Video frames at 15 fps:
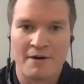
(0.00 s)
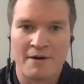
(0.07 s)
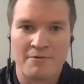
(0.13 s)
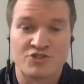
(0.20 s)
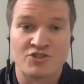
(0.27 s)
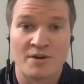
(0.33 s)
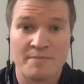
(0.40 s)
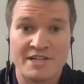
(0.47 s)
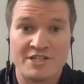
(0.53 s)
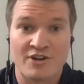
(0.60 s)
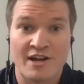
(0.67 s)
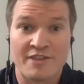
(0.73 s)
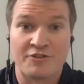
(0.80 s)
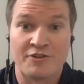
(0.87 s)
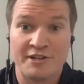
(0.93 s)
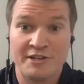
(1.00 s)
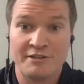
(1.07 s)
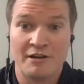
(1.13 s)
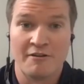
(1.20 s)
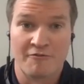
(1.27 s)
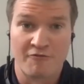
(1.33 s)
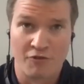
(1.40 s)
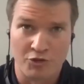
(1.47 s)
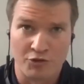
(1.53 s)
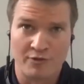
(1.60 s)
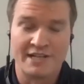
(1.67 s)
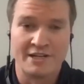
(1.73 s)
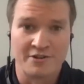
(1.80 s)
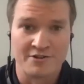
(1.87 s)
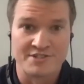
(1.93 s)
I was a drum major at three uh, for three
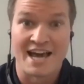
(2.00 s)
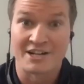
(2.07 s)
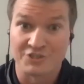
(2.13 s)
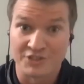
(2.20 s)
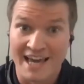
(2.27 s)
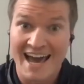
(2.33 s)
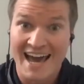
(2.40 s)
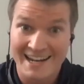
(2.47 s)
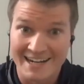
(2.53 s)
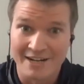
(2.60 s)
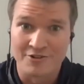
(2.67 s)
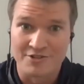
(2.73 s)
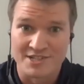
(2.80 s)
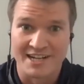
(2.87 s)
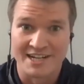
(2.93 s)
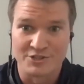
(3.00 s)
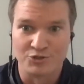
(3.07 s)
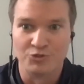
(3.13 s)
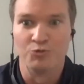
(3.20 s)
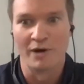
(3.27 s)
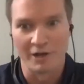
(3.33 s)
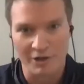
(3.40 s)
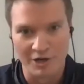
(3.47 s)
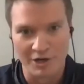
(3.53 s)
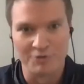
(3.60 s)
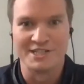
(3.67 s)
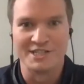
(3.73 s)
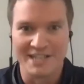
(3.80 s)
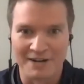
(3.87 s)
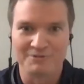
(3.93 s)
years, actually at Harrison High School, where
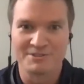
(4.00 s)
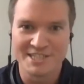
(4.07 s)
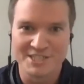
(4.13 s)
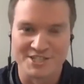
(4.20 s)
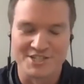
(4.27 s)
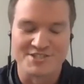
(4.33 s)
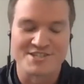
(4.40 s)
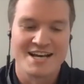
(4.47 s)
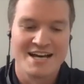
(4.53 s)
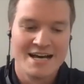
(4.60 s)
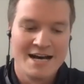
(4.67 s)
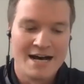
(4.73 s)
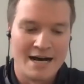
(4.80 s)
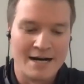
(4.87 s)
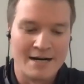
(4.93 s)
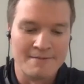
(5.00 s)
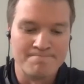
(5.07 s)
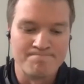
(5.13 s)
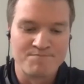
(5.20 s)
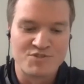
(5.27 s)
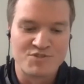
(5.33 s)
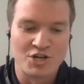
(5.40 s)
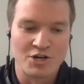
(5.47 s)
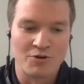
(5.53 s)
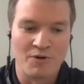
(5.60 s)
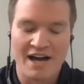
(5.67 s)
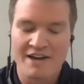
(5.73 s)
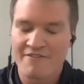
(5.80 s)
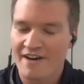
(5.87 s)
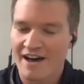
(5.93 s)
Koji now teaches. Um, so
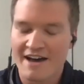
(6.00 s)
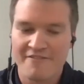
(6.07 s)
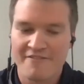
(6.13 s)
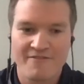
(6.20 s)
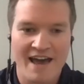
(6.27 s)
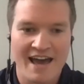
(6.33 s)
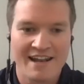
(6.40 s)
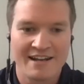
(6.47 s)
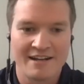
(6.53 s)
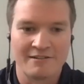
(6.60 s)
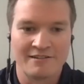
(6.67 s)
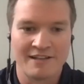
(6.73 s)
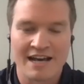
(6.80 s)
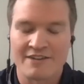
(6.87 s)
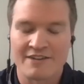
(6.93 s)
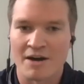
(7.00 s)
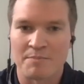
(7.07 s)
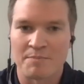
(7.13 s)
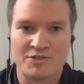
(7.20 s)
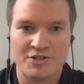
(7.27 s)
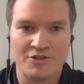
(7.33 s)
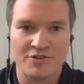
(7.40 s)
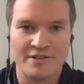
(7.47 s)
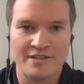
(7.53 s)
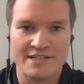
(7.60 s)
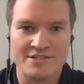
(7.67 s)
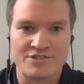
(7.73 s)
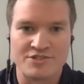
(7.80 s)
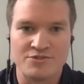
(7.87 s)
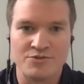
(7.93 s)
I've, I've had a lot of
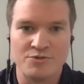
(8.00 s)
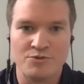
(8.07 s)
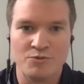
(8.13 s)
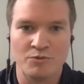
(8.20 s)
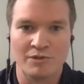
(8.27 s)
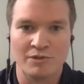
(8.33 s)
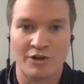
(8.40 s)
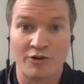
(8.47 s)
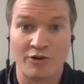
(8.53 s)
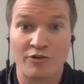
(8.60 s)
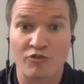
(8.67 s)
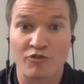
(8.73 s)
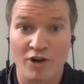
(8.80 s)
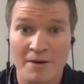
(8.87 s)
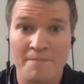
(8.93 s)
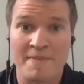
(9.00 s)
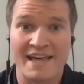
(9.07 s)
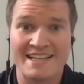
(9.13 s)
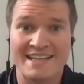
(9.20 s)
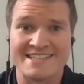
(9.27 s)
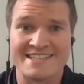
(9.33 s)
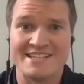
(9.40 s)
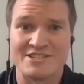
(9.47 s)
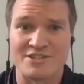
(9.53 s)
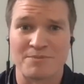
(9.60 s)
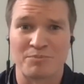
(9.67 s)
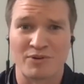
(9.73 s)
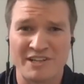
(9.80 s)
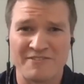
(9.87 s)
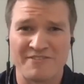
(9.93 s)
opportunities to learn from and see some
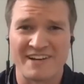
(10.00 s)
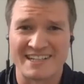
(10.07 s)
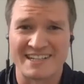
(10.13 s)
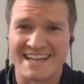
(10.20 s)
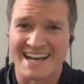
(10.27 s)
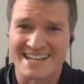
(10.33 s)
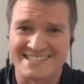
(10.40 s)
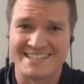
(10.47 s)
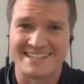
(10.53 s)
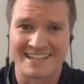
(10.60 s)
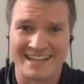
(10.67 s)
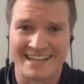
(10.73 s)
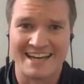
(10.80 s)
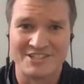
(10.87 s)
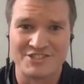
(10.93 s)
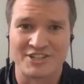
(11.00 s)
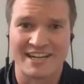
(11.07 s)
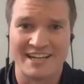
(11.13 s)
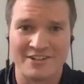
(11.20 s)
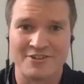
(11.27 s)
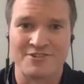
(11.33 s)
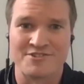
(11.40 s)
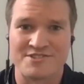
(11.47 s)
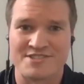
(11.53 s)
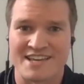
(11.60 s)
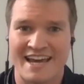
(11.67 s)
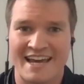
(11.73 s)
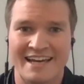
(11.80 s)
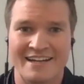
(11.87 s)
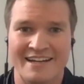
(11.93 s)
pretty fantastic educators
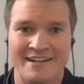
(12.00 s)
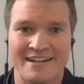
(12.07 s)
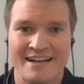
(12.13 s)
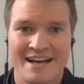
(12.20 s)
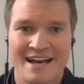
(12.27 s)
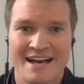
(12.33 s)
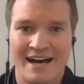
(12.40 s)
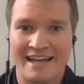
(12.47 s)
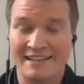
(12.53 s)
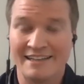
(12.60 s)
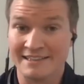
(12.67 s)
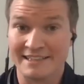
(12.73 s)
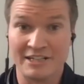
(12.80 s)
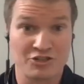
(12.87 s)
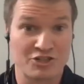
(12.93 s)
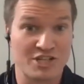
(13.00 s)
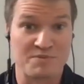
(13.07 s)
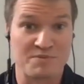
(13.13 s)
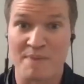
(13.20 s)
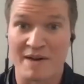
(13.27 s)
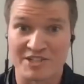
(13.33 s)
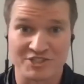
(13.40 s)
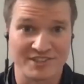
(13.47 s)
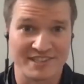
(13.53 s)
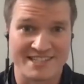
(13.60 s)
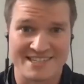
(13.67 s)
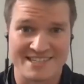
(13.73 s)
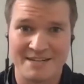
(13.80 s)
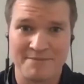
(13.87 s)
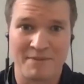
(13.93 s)
and, and leadership
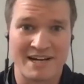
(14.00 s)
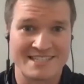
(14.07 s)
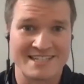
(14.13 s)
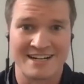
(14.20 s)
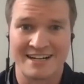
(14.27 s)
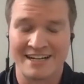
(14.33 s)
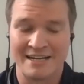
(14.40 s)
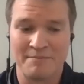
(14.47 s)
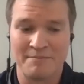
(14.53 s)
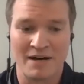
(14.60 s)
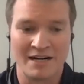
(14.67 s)
specialists in my time.